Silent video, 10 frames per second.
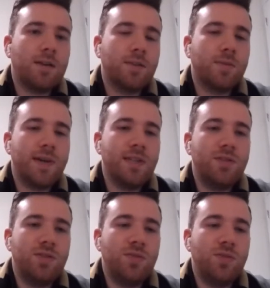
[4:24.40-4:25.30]
So my
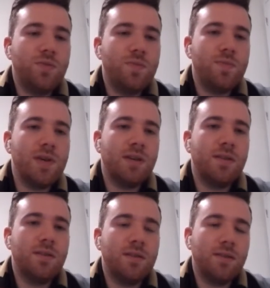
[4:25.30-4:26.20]
two
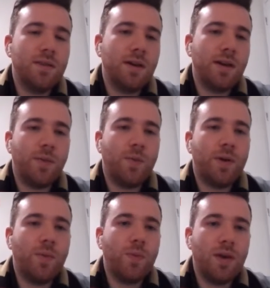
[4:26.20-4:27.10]
mids, I
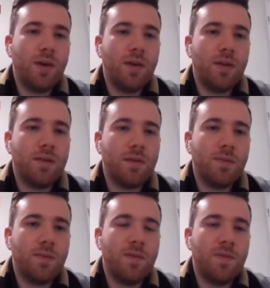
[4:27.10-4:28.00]
went with
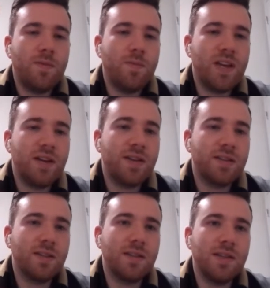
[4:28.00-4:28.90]

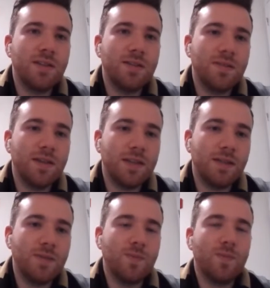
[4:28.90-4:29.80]
Mendes and
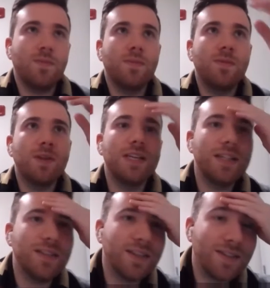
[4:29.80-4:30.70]

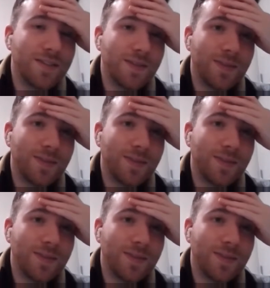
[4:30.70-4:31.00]
Aguita.